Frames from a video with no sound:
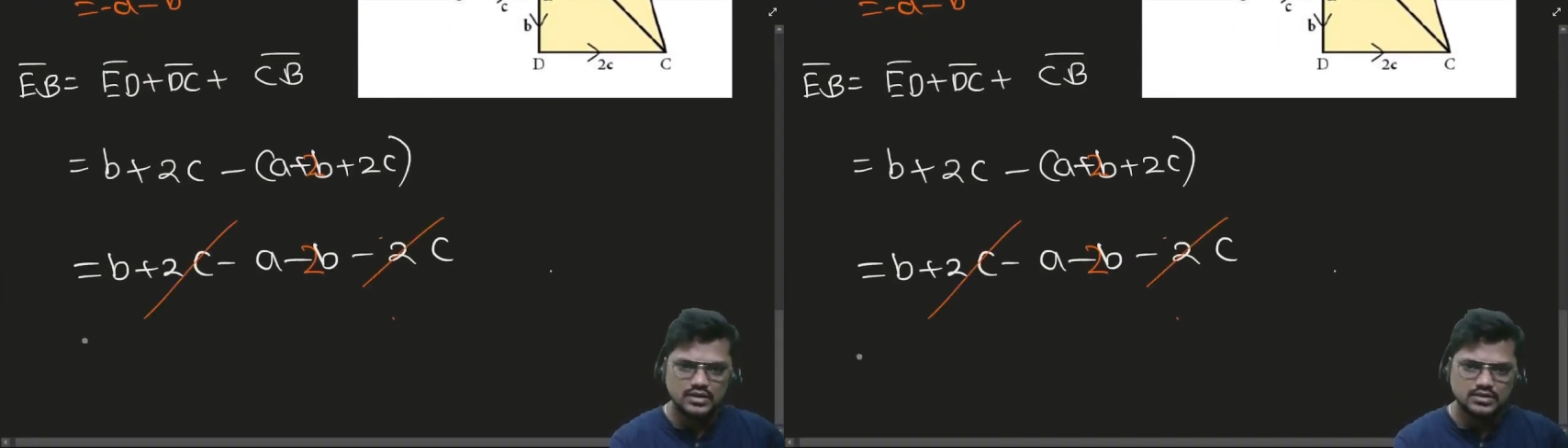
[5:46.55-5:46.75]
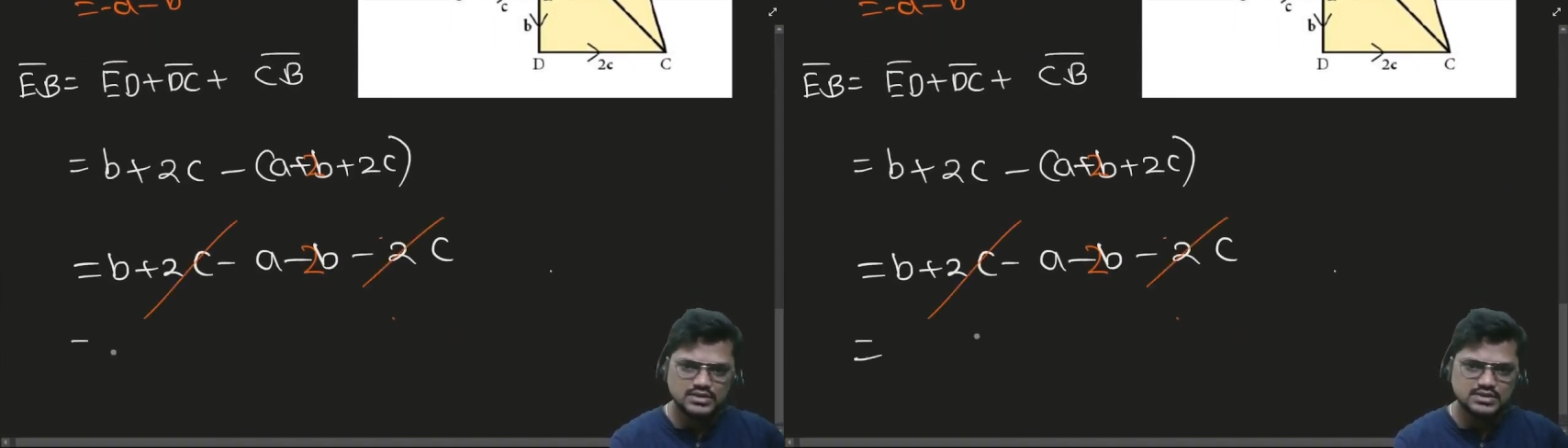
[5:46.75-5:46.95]

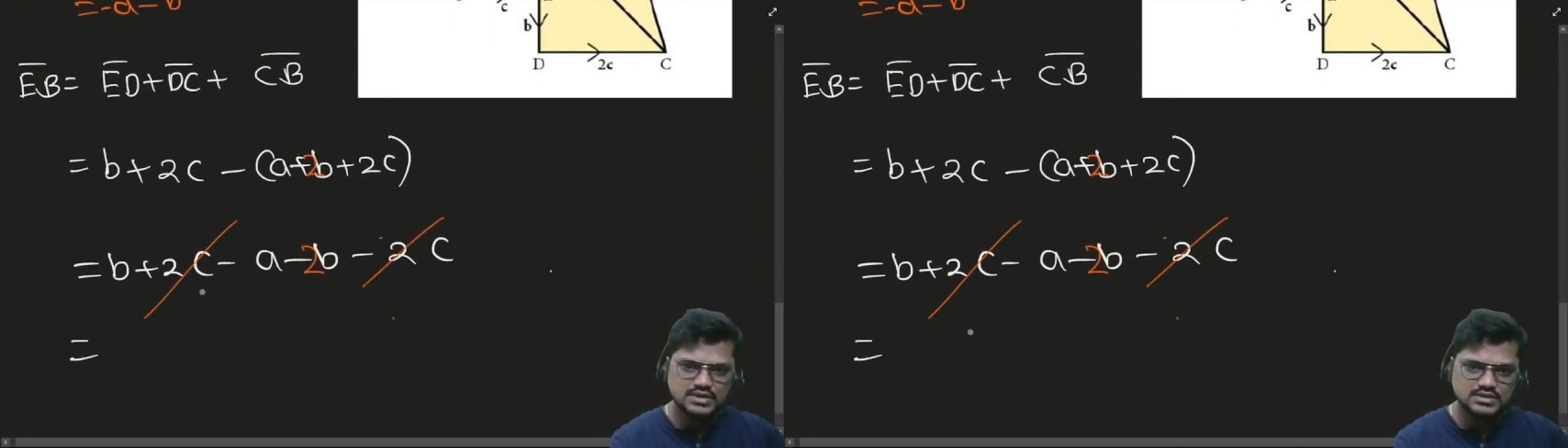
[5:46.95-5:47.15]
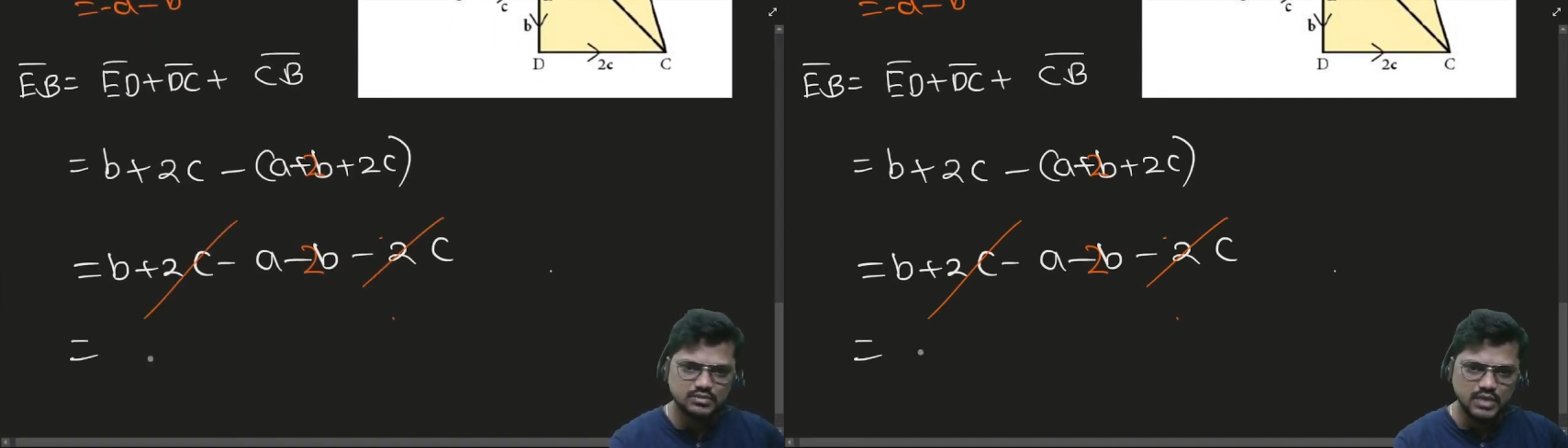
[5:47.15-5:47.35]
This
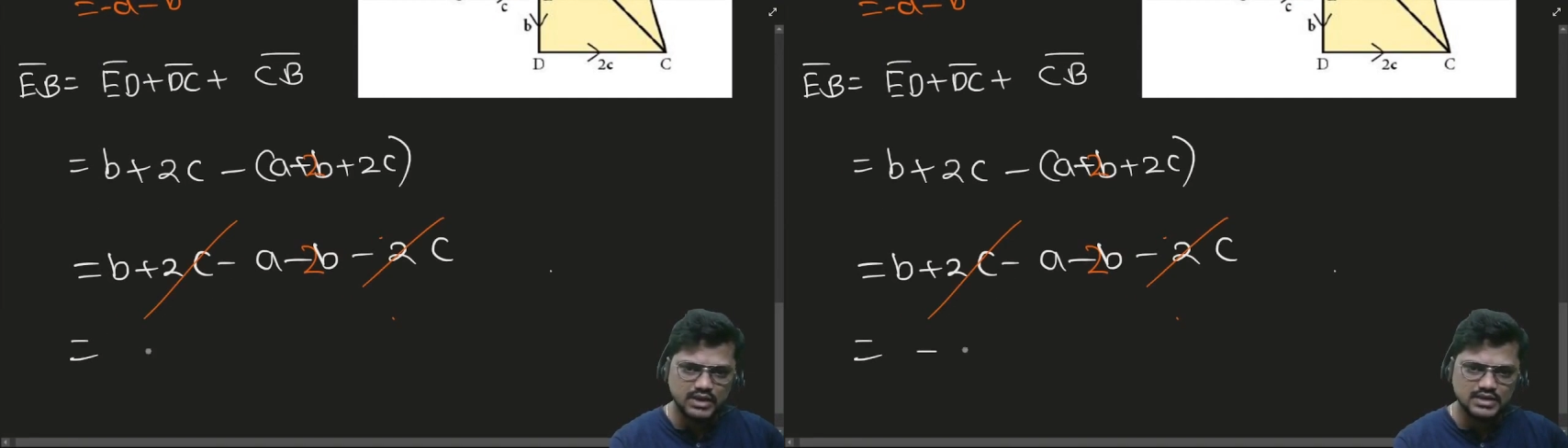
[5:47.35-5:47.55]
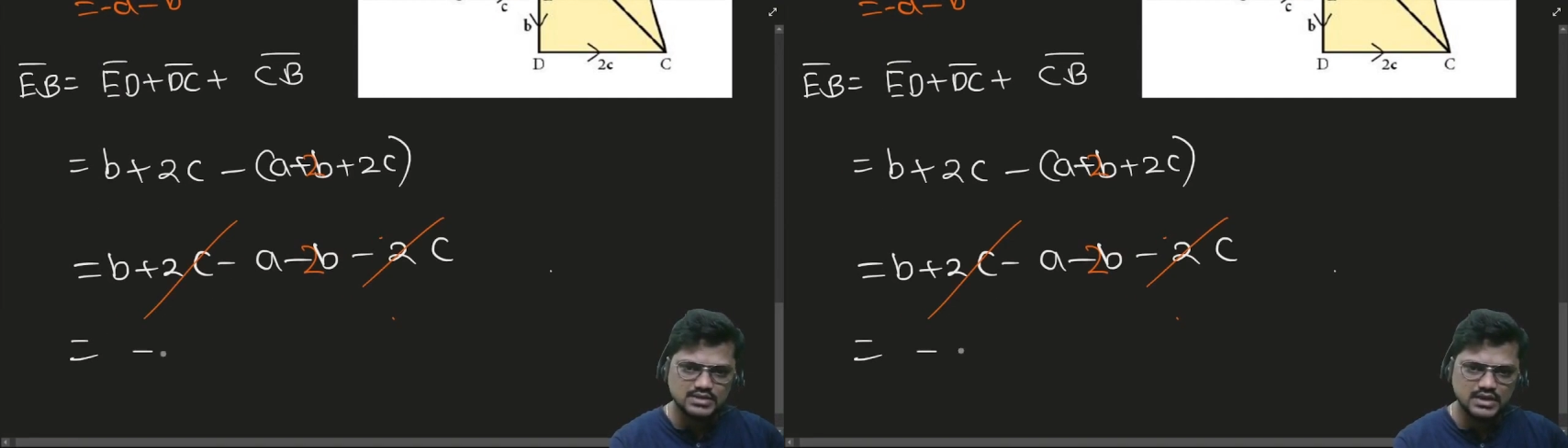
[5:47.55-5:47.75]
is
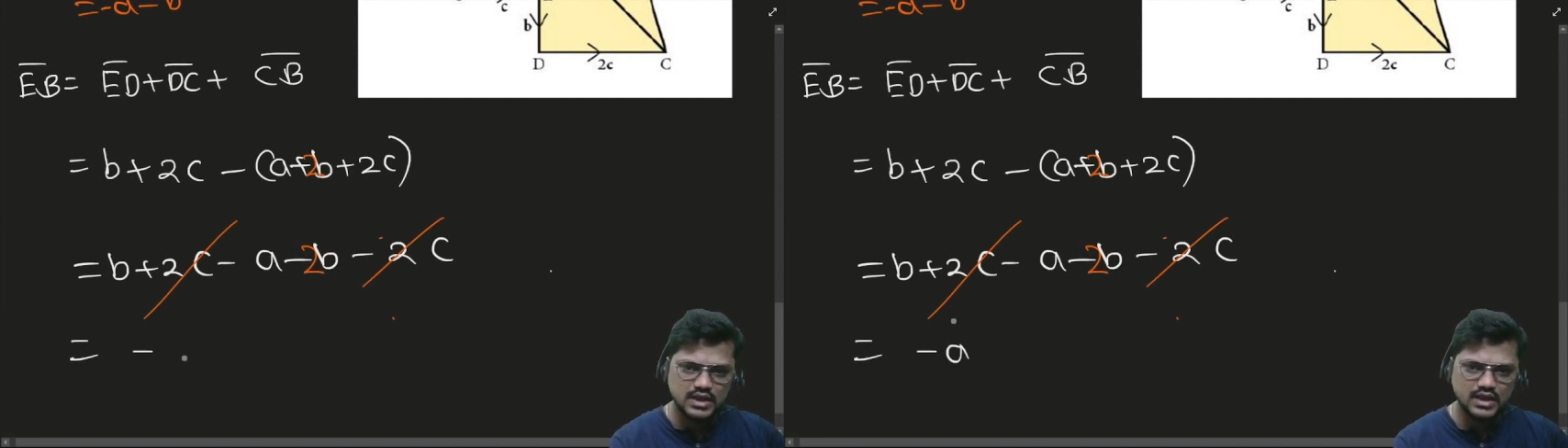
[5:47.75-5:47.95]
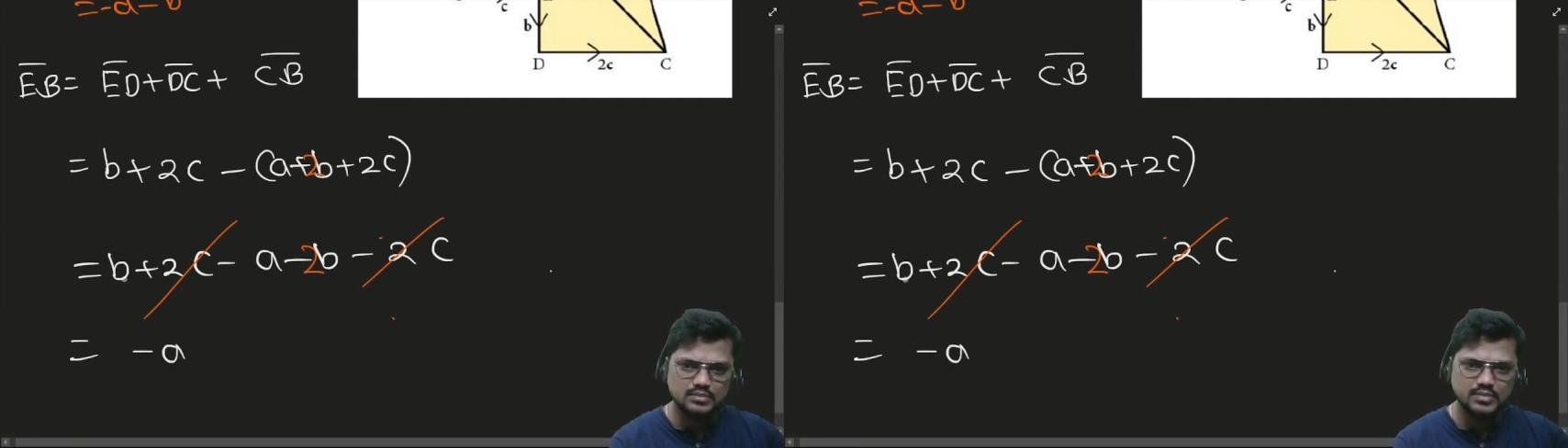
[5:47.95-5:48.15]
minus A
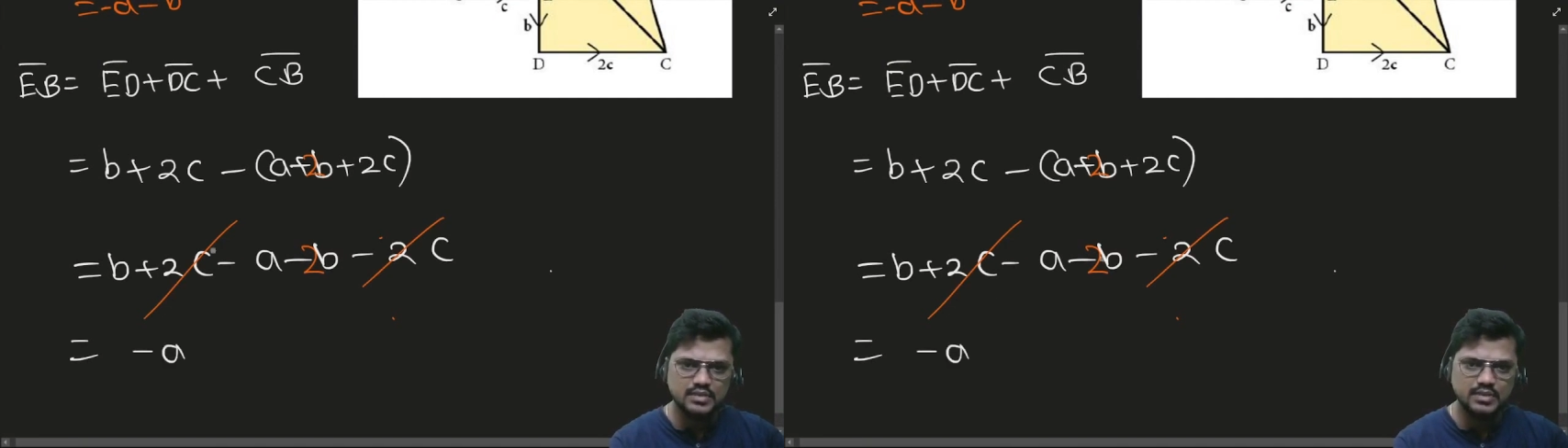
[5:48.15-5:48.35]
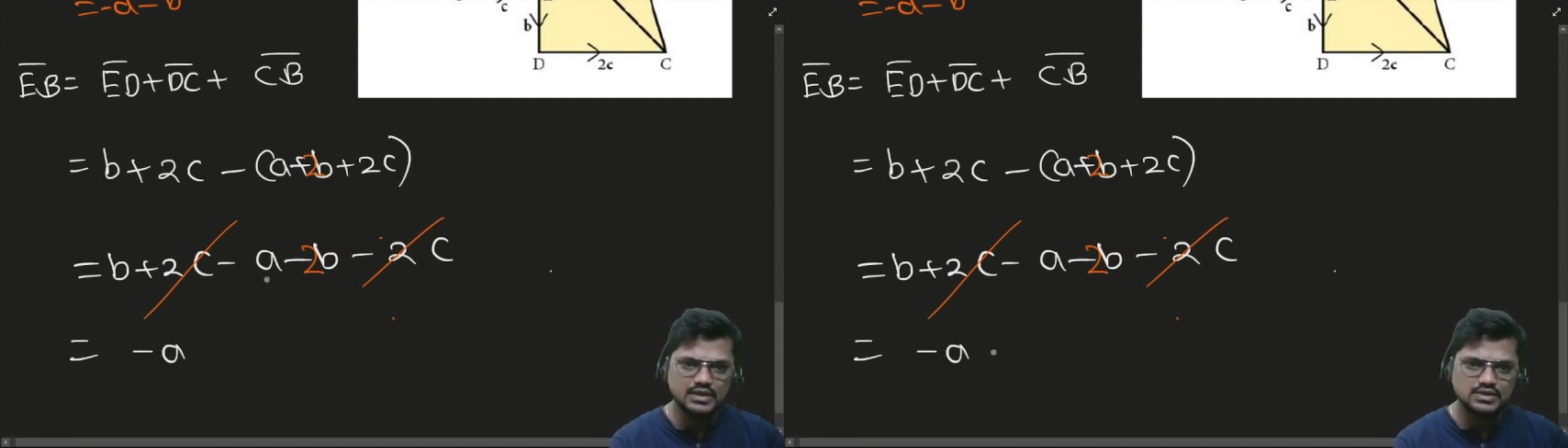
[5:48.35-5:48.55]
and B
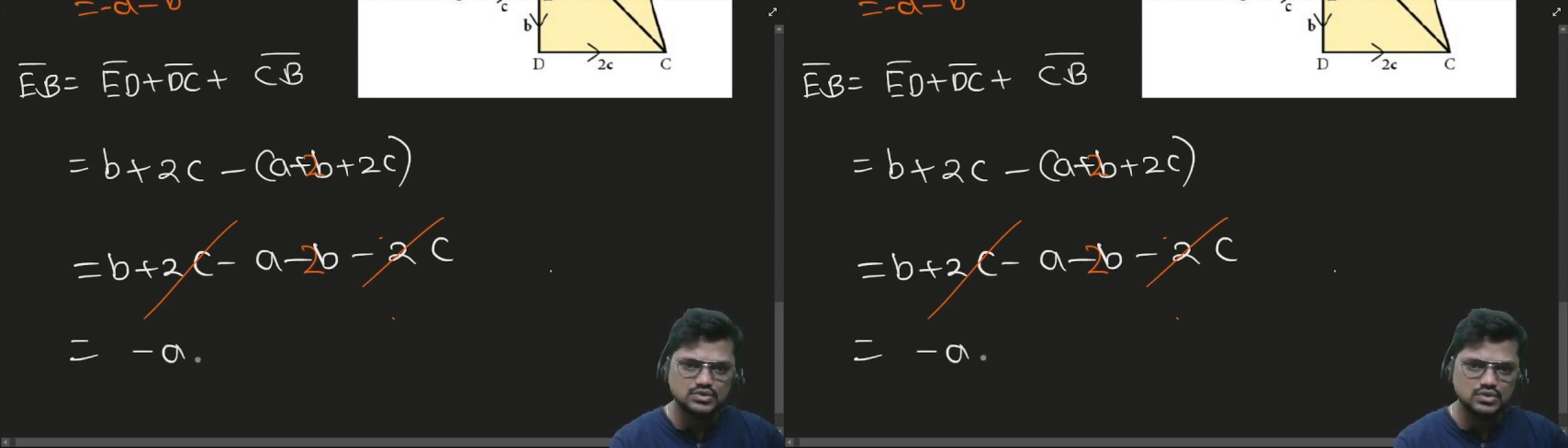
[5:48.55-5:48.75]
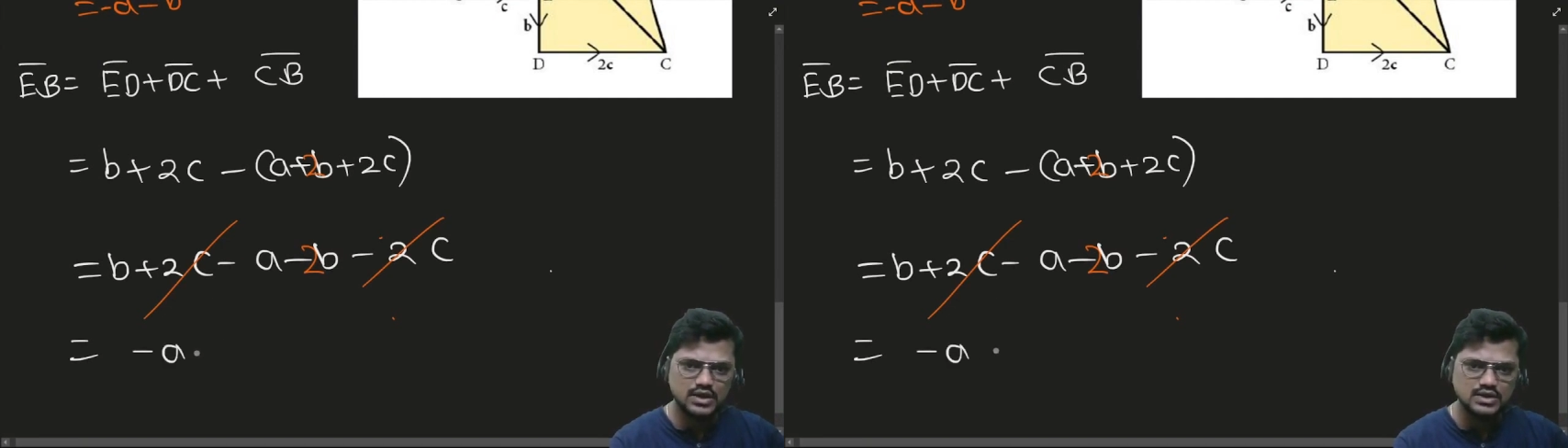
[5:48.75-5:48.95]
minus 2A